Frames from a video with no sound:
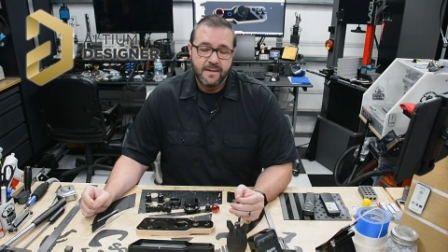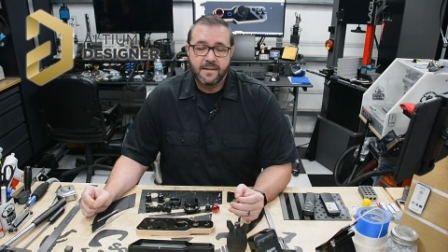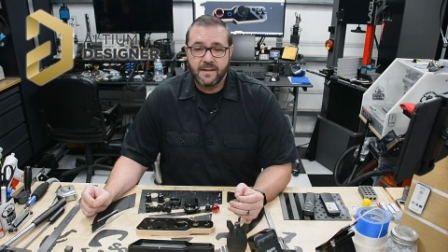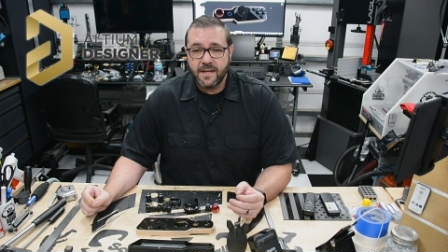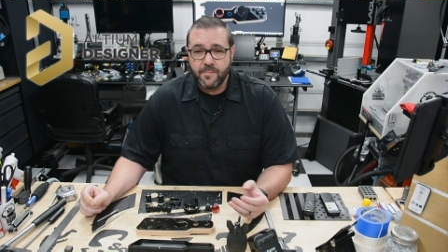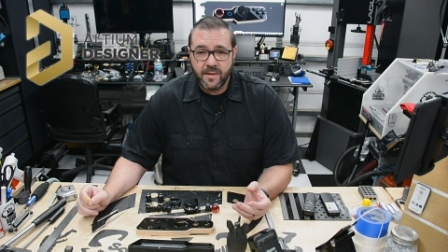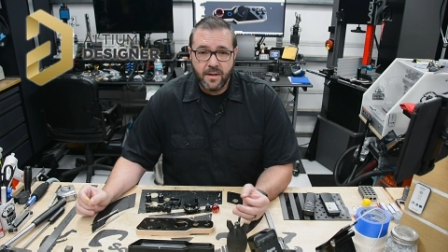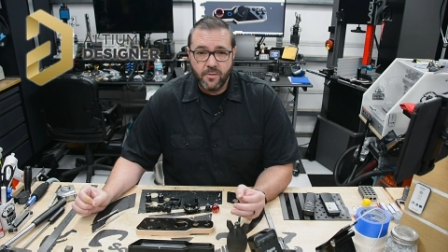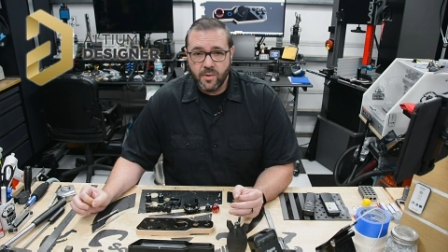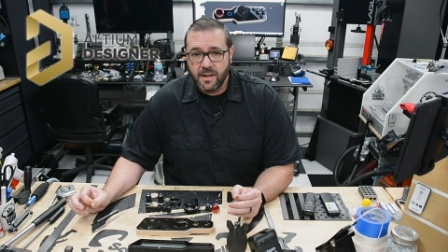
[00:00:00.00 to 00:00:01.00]
The link
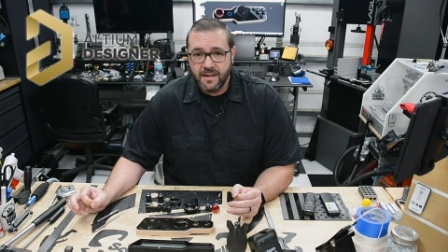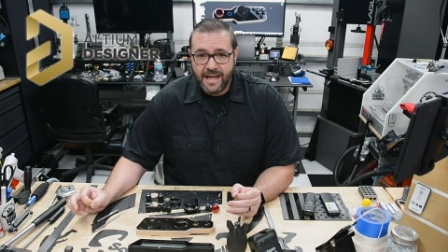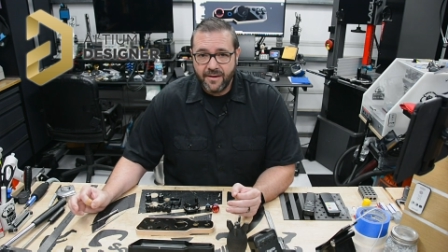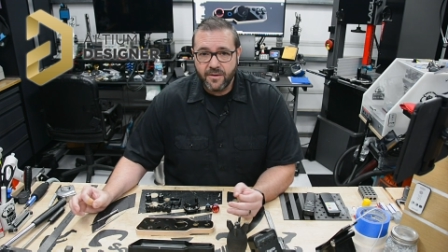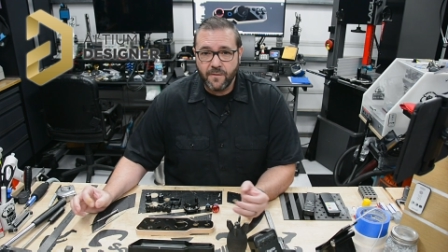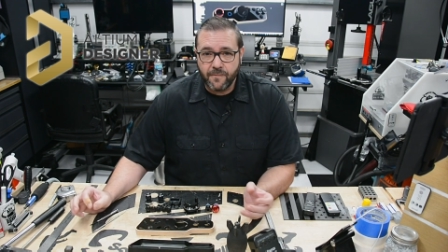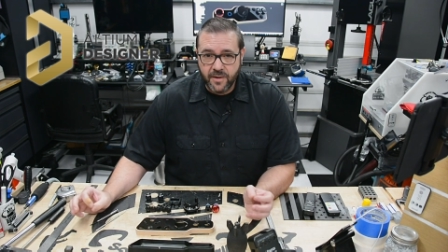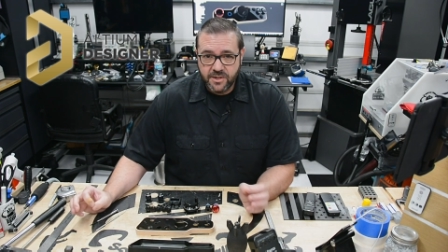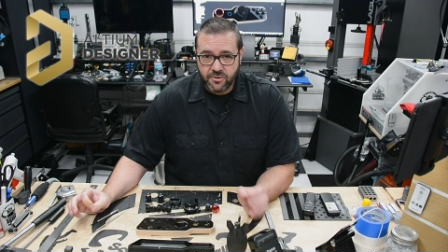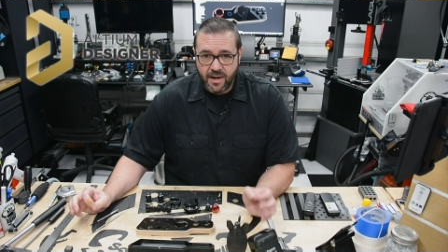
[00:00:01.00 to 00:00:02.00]
below will allow you a
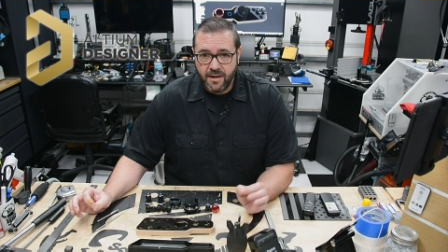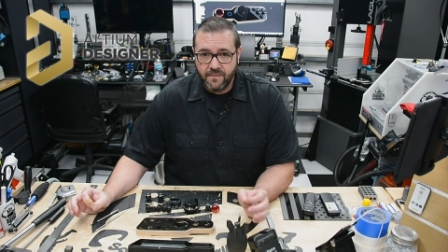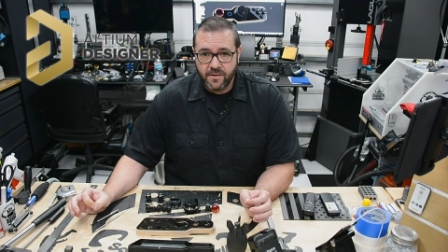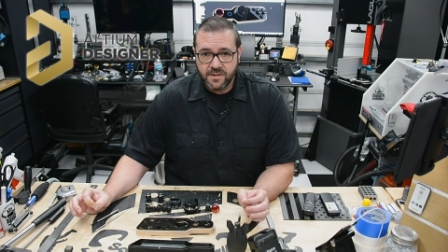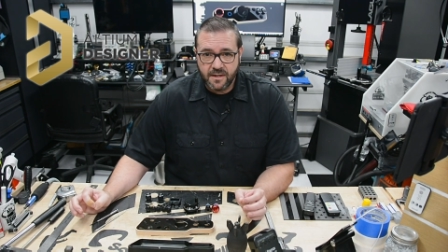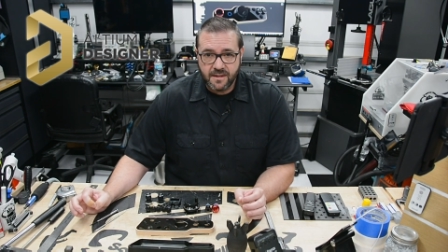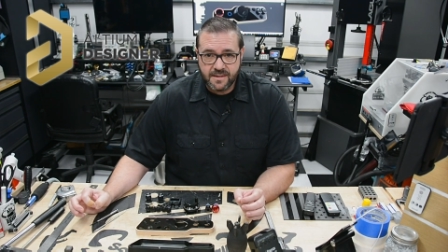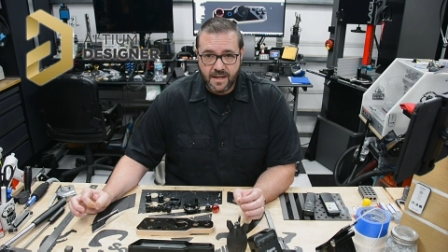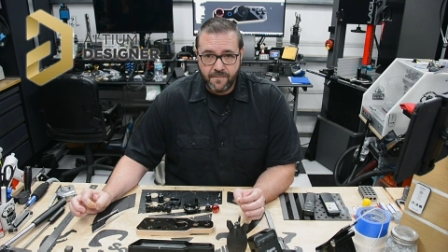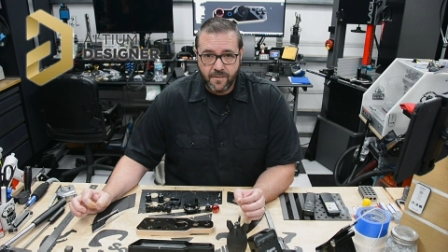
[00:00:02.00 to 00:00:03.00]
free trial version of the
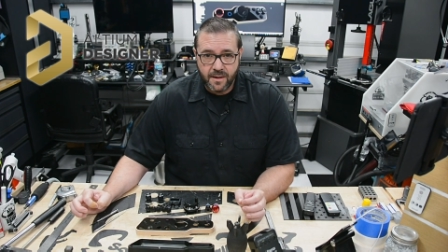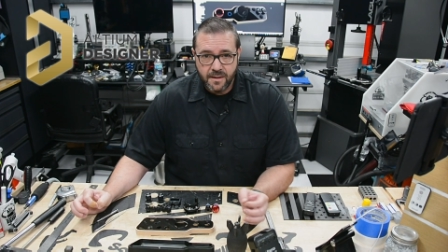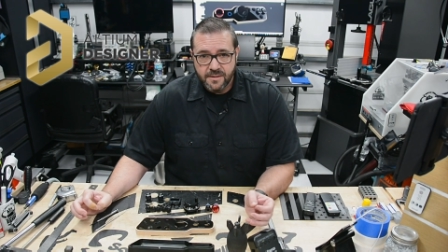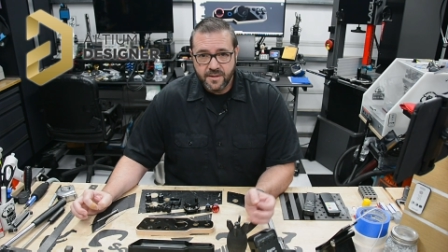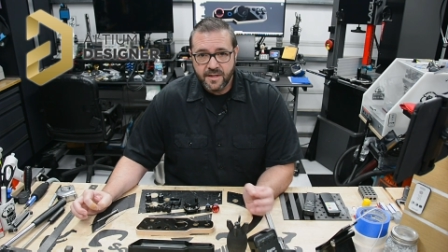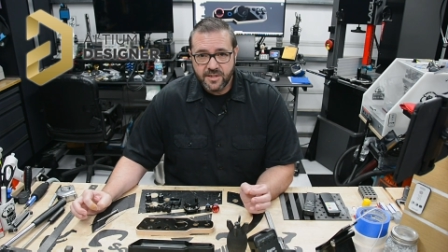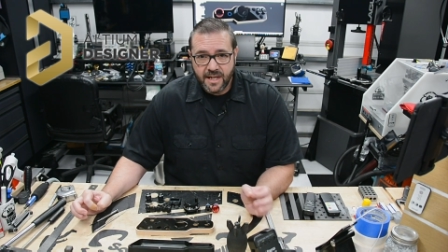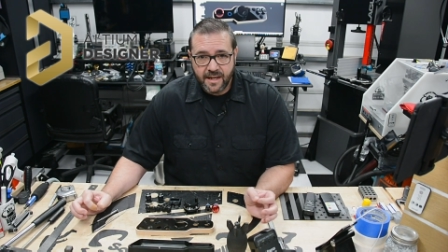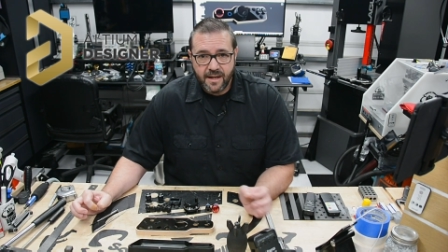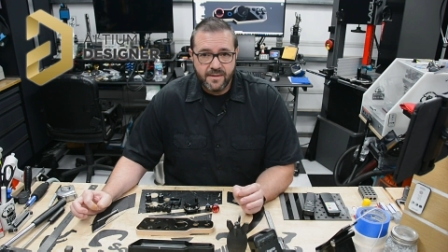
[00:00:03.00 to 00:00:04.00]
software, so you can
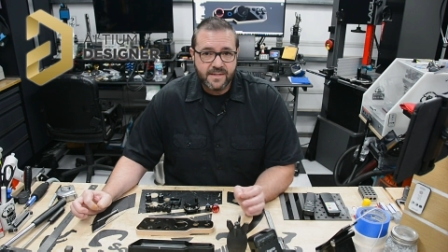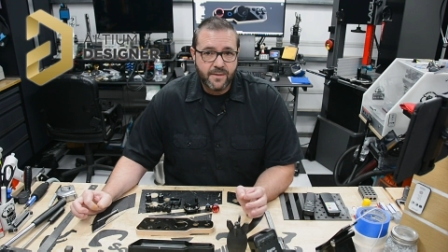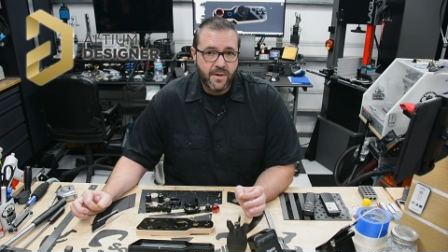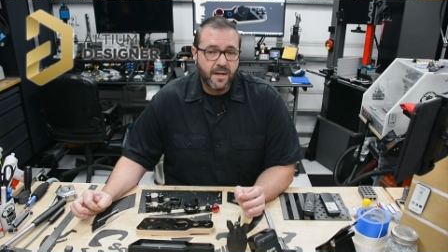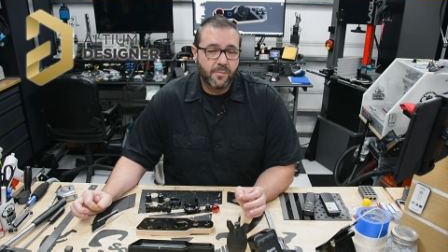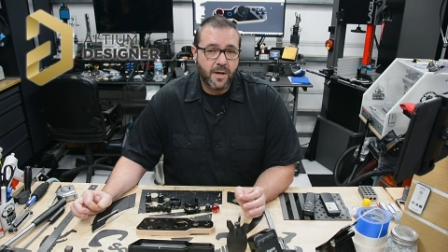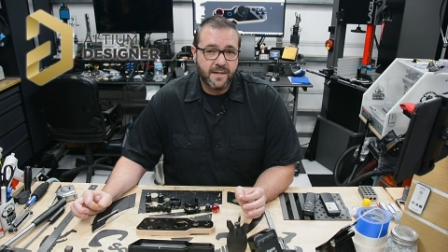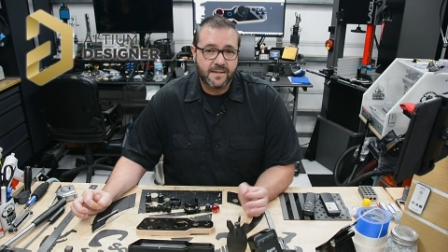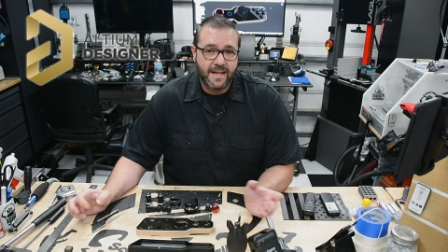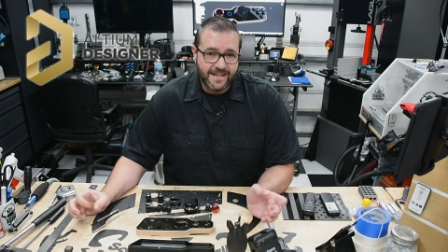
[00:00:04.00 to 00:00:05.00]
check it out and see what
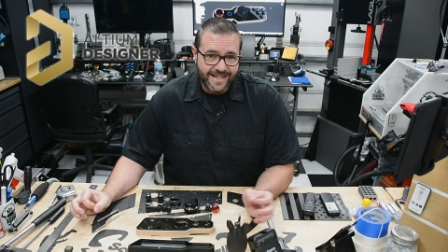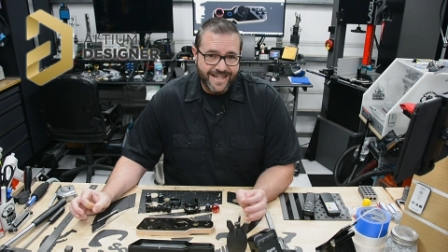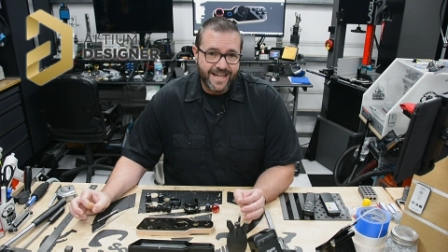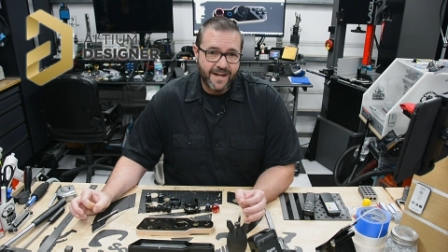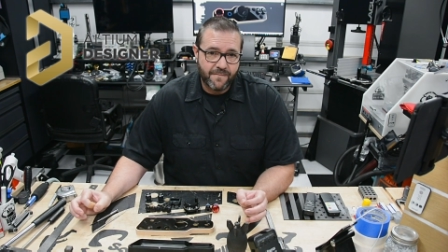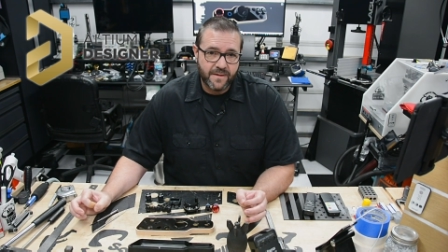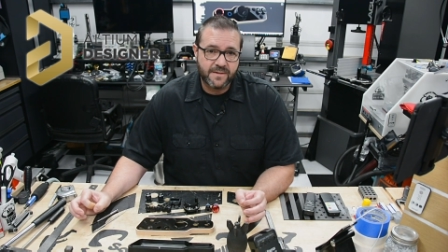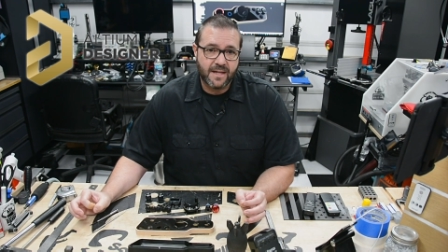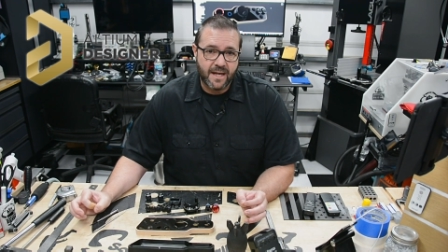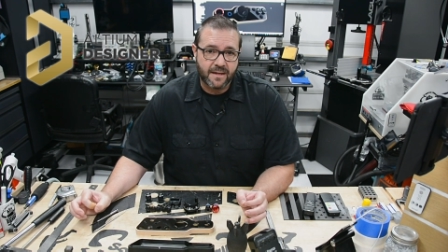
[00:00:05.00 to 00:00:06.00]
enterprise class E C A D
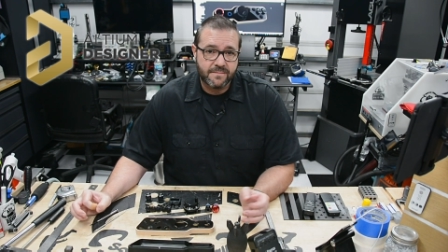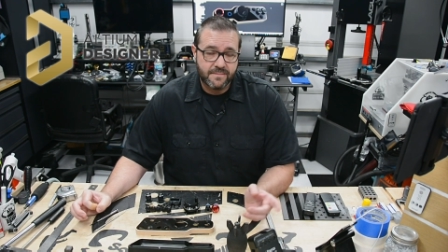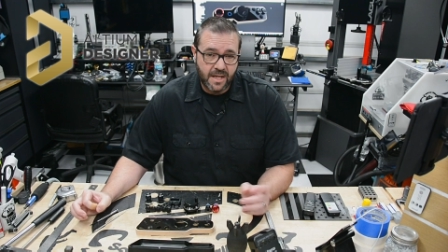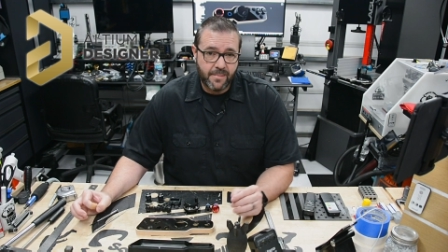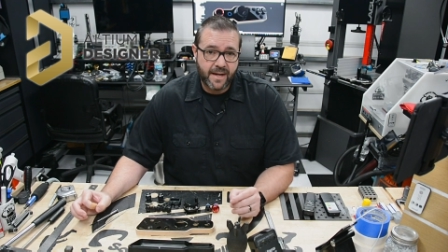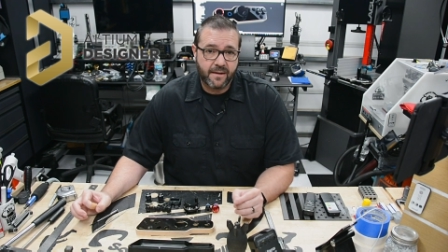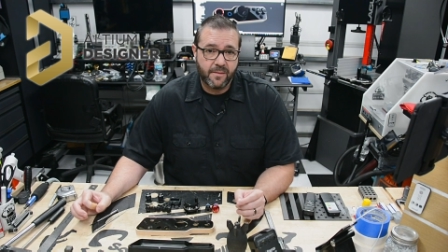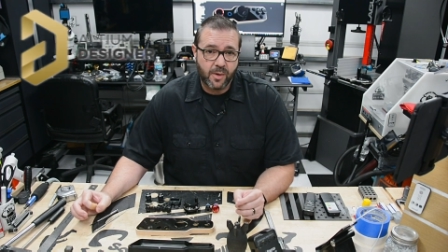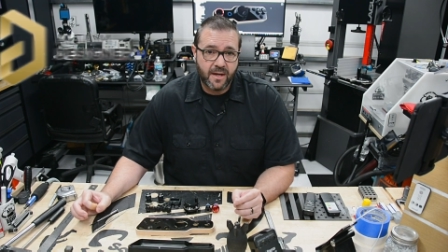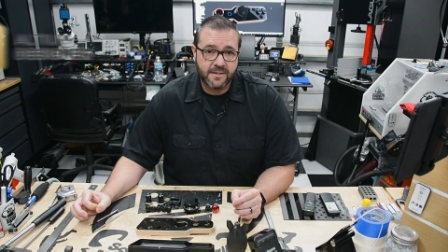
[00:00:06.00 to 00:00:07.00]
feels like. Now back to the
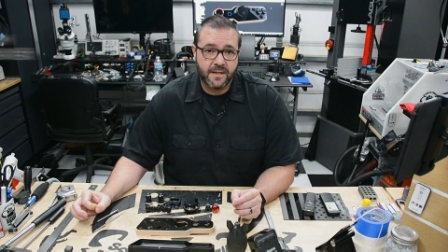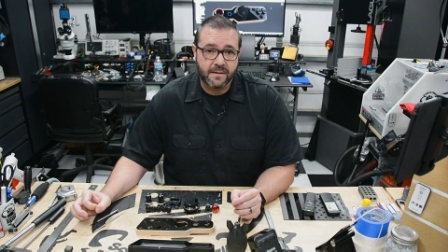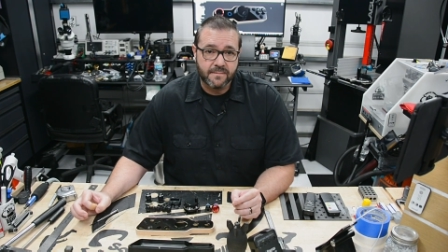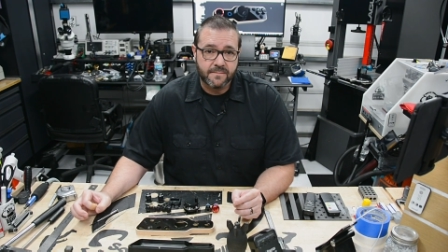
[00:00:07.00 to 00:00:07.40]
project.